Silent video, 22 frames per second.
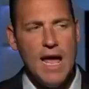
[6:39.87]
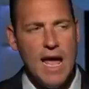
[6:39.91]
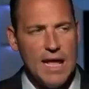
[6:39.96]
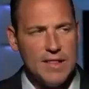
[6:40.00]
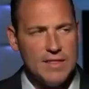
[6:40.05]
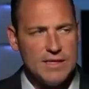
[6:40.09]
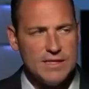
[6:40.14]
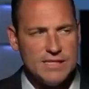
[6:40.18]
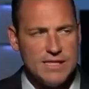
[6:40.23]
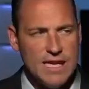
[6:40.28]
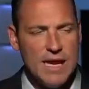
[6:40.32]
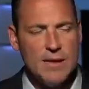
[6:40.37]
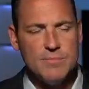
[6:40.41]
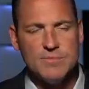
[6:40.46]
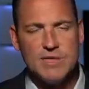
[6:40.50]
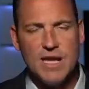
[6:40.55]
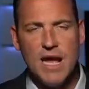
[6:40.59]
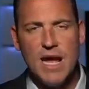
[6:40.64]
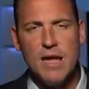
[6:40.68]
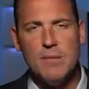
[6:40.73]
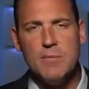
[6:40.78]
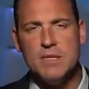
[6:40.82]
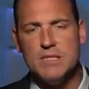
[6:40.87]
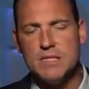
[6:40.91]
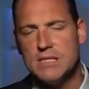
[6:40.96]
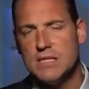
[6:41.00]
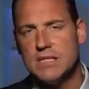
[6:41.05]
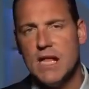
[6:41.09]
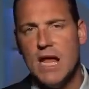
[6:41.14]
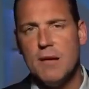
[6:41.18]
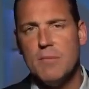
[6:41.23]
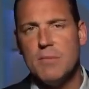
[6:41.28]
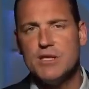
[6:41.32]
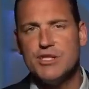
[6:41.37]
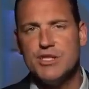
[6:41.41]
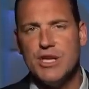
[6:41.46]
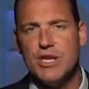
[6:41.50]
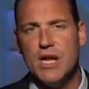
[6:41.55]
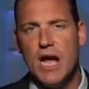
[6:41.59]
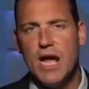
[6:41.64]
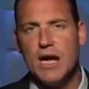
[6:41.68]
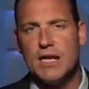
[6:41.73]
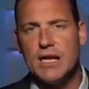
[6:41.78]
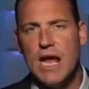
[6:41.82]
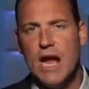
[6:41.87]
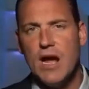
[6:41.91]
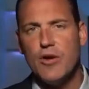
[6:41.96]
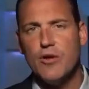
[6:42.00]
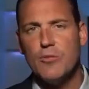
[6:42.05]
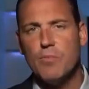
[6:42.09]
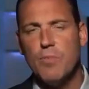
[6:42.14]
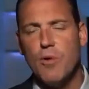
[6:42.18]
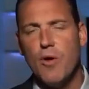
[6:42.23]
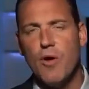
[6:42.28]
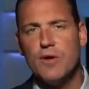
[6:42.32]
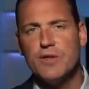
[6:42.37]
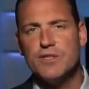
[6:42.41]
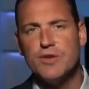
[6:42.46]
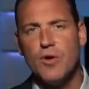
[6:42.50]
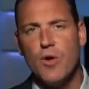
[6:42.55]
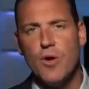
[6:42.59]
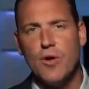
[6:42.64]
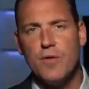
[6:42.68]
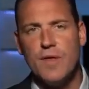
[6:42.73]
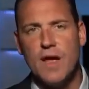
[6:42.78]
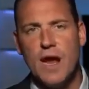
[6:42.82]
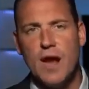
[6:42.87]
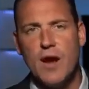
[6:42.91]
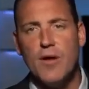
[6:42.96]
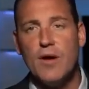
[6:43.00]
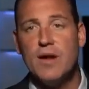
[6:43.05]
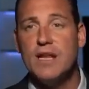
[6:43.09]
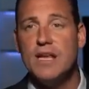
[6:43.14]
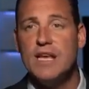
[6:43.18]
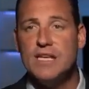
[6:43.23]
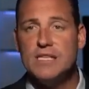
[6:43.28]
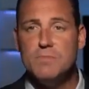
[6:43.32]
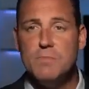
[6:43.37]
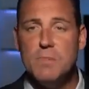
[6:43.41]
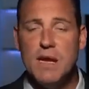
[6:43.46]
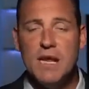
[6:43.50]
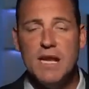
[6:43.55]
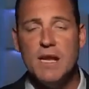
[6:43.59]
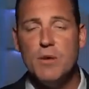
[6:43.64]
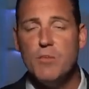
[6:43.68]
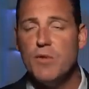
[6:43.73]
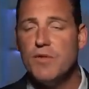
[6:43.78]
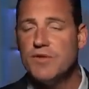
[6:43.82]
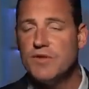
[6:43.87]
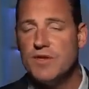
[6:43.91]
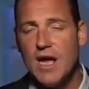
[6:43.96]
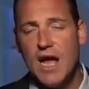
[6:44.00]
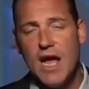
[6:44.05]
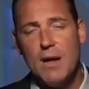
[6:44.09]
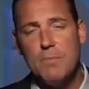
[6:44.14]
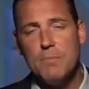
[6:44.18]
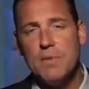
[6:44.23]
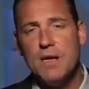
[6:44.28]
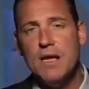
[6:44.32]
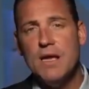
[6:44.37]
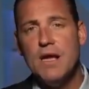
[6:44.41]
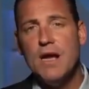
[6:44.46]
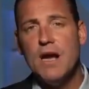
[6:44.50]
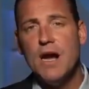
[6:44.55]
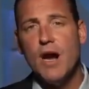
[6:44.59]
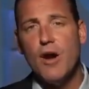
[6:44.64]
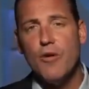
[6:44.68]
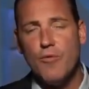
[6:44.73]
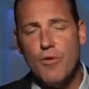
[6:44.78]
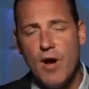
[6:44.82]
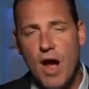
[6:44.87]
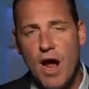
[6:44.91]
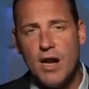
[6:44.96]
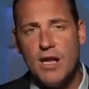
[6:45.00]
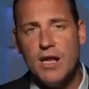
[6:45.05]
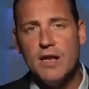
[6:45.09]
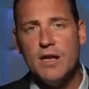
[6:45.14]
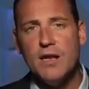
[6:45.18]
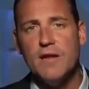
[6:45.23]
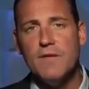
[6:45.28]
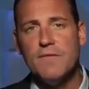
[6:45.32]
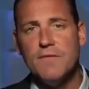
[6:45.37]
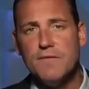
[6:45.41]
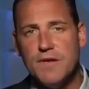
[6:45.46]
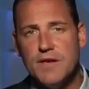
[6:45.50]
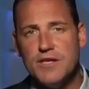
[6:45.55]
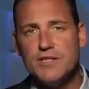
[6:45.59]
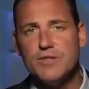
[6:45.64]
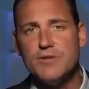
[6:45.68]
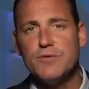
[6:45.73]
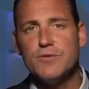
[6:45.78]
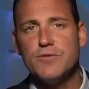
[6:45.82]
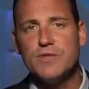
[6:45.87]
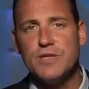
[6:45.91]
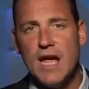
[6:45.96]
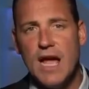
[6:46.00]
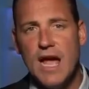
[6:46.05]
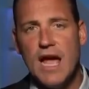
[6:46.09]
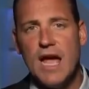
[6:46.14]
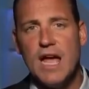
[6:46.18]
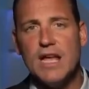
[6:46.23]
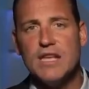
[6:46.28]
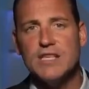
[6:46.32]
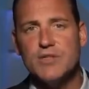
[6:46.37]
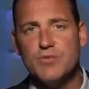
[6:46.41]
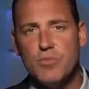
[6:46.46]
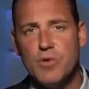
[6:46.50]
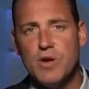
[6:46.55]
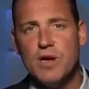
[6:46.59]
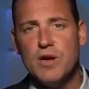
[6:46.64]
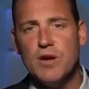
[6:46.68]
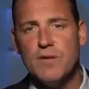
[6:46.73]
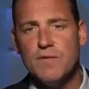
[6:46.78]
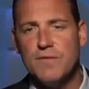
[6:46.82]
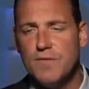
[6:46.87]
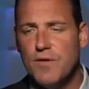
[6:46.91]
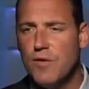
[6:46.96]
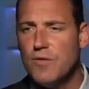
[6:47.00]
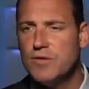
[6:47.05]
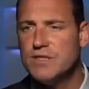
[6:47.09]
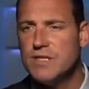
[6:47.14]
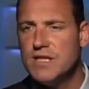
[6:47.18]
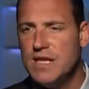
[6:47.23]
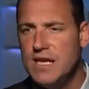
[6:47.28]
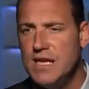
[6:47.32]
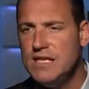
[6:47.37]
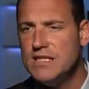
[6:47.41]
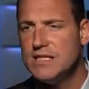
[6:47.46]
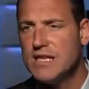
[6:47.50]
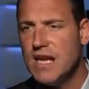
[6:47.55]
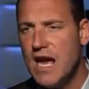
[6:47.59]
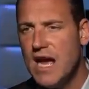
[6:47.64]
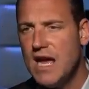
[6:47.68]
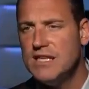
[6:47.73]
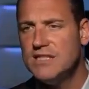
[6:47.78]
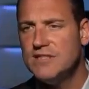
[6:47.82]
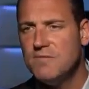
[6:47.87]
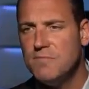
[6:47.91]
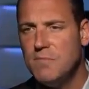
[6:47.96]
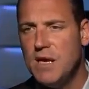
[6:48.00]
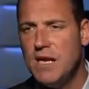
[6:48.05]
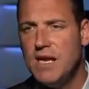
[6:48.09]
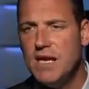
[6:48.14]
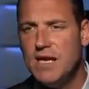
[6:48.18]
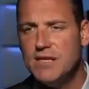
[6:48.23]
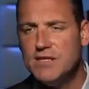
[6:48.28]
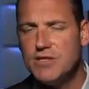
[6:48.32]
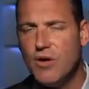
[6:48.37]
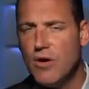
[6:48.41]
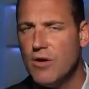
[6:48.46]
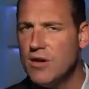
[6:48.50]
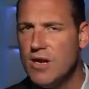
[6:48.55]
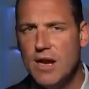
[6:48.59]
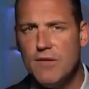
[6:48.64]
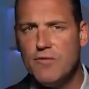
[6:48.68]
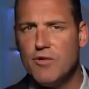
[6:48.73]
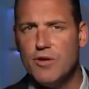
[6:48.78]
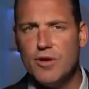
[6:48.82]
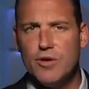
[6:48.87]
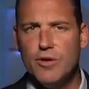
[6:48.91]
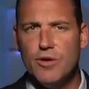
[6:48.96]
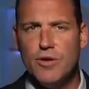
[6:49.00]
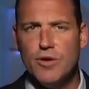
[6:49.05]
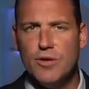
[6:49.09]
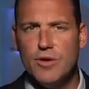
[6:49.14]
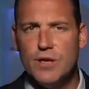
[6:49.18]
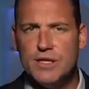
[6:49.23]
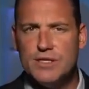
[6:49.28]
At the same time, his Islamic Jihad counterparts are there, and he's meeting with top Iranian officials as well. Folks, these kinds of meetings are never good.